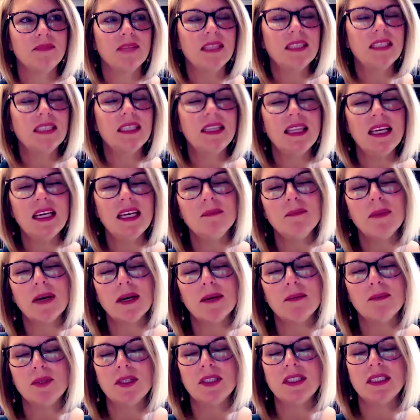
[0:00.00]
the thing
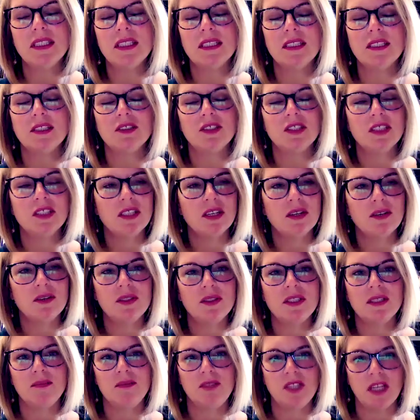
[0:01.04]
about books is they're so
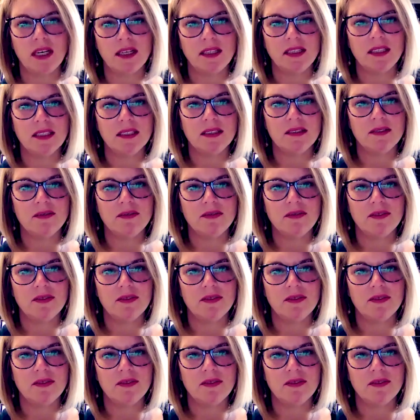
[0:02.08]
subjective.